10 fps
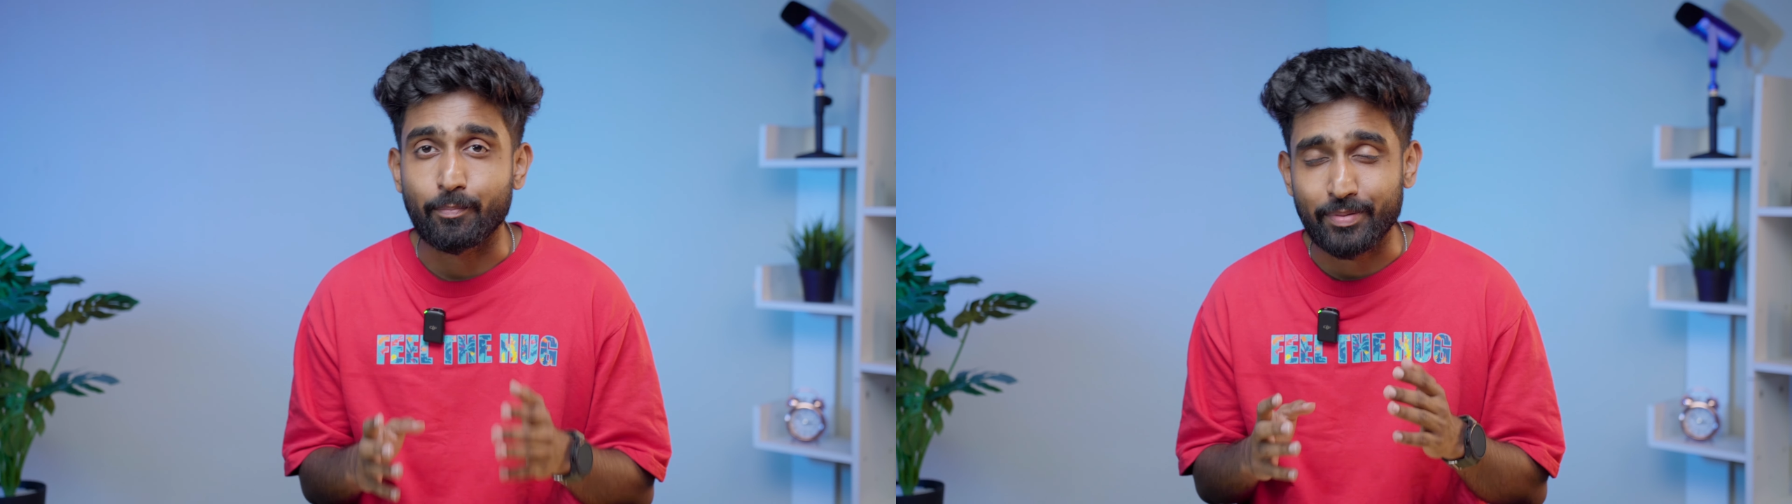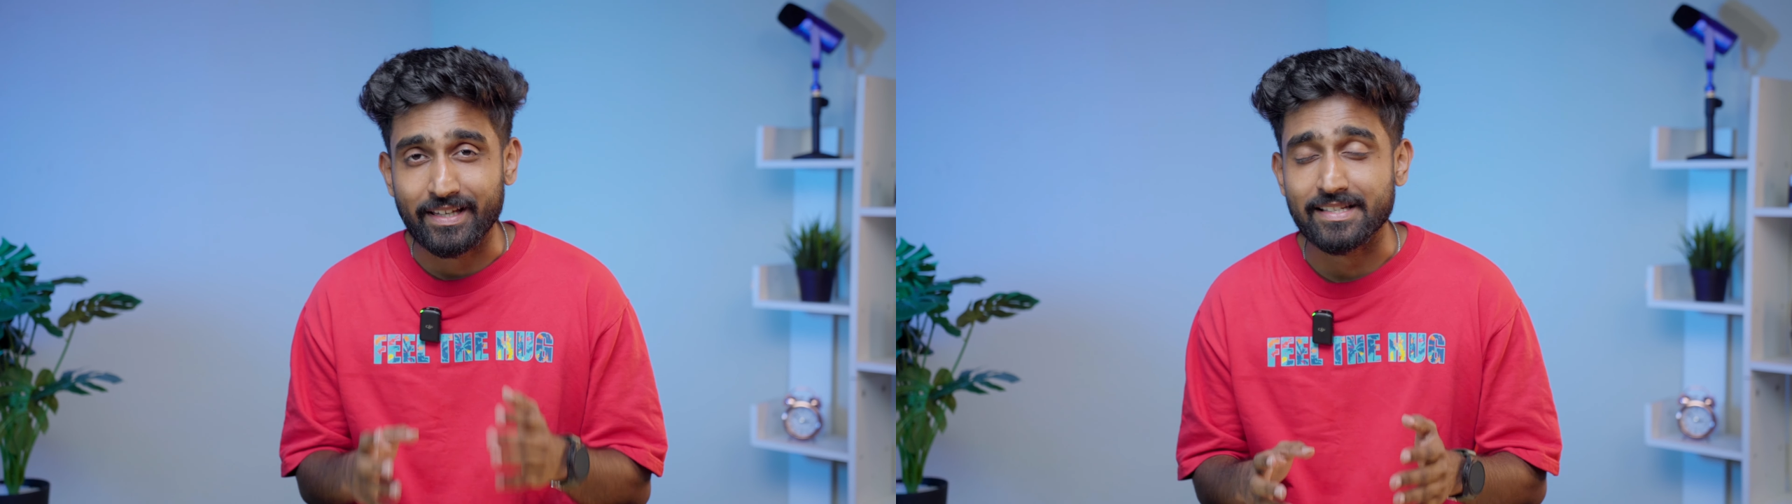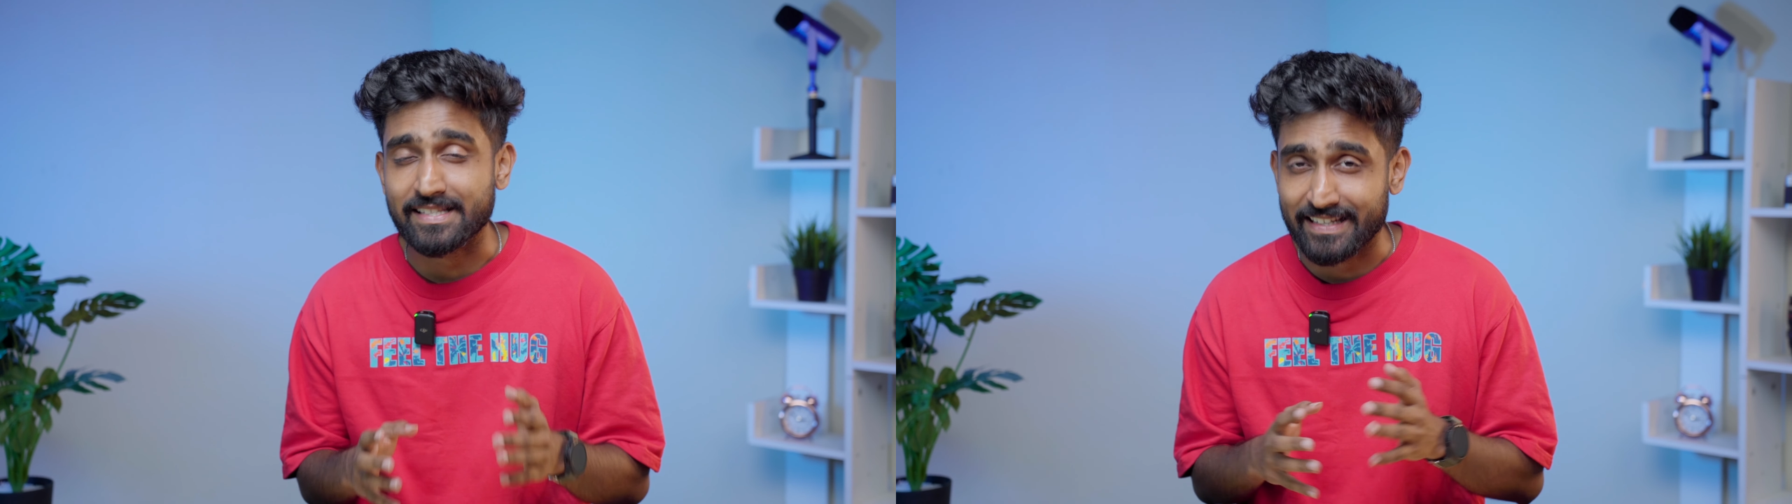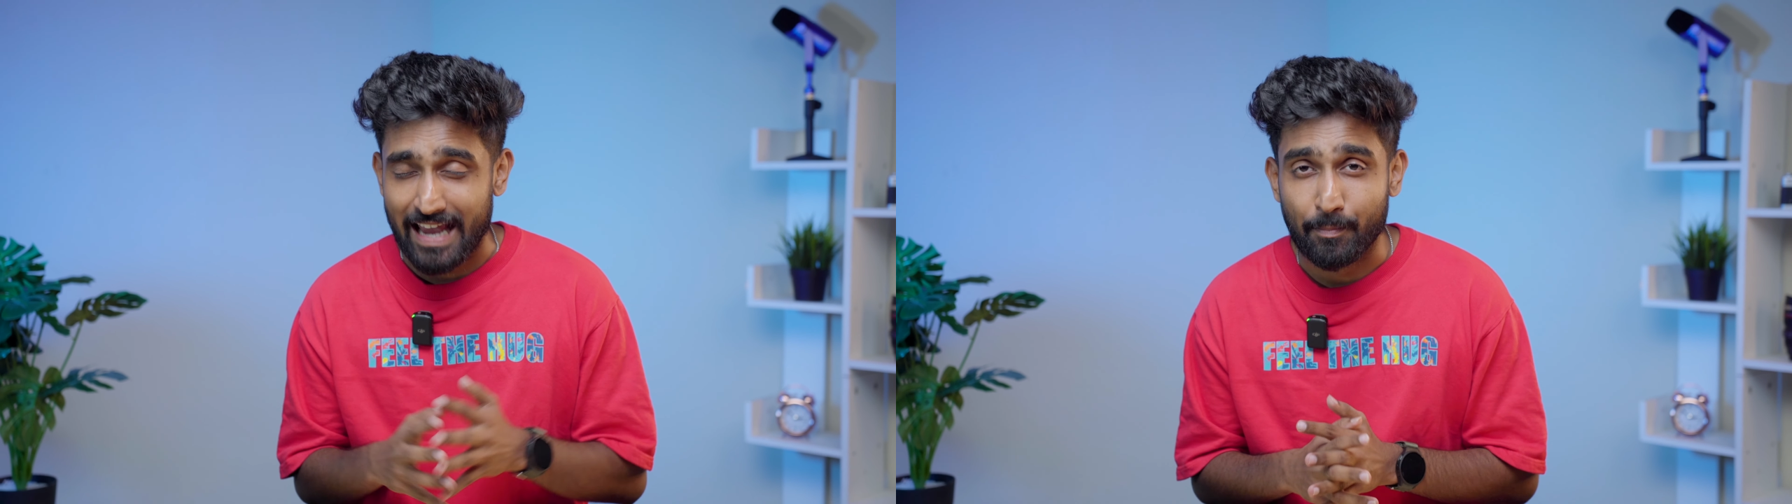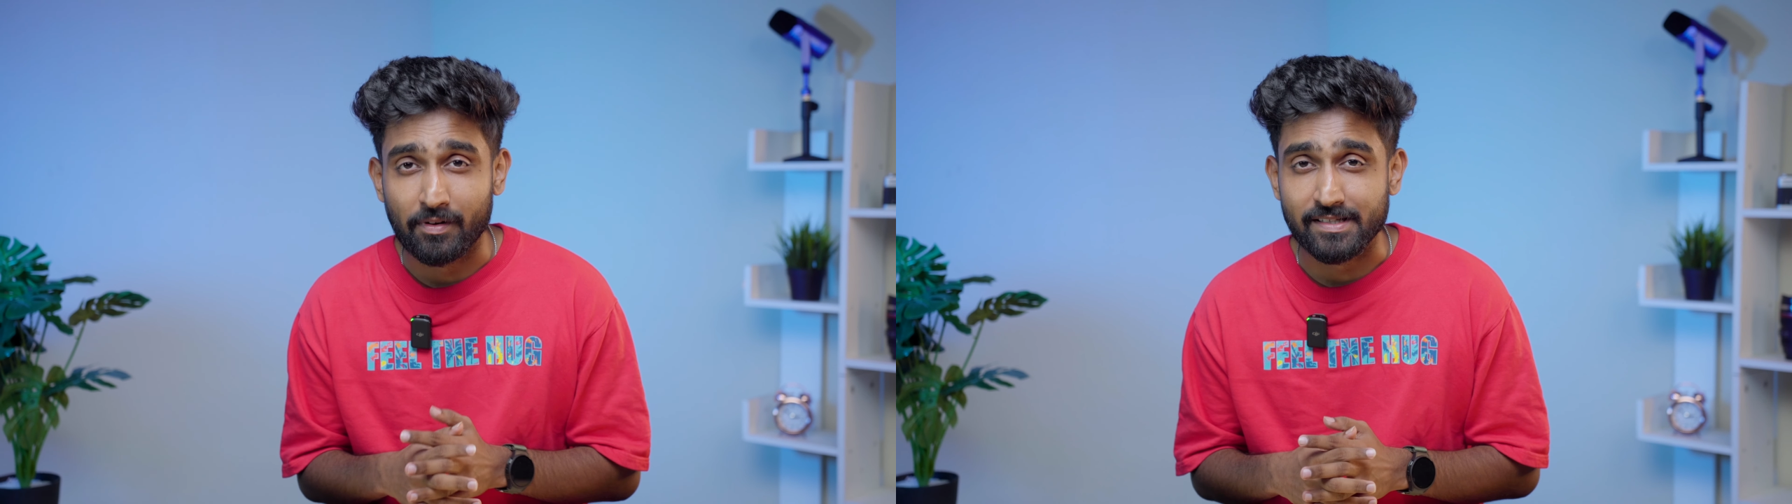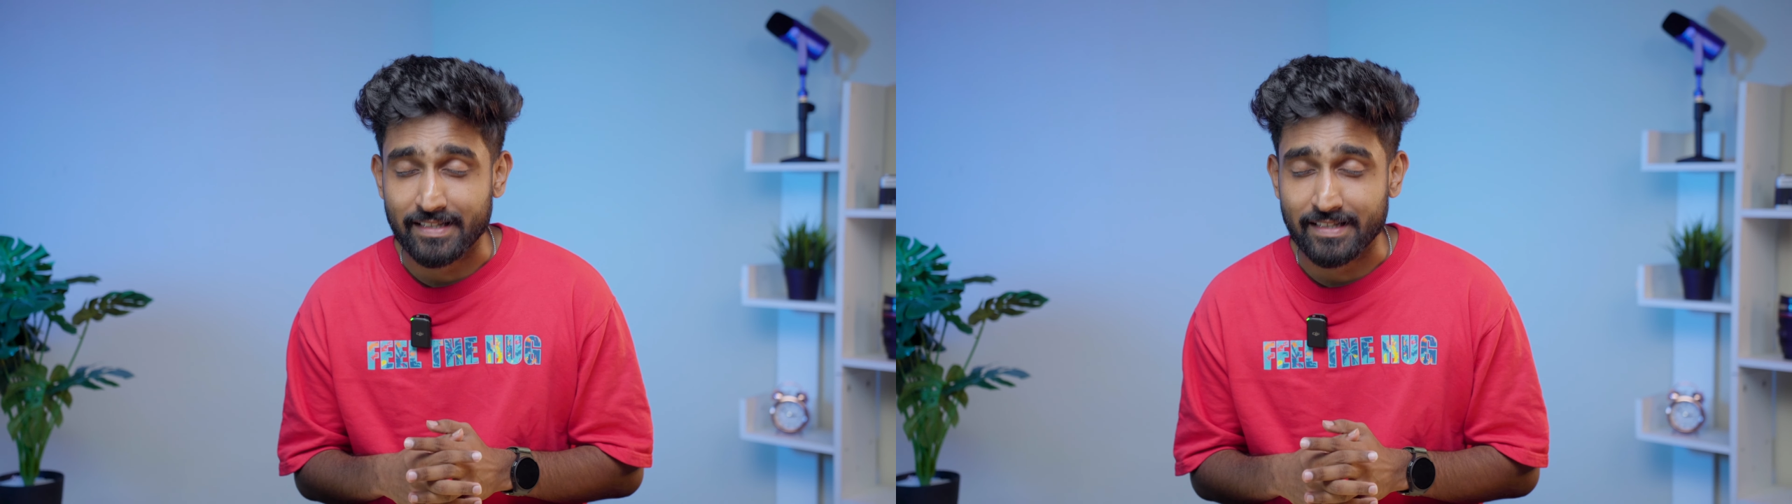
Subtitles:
biggest camera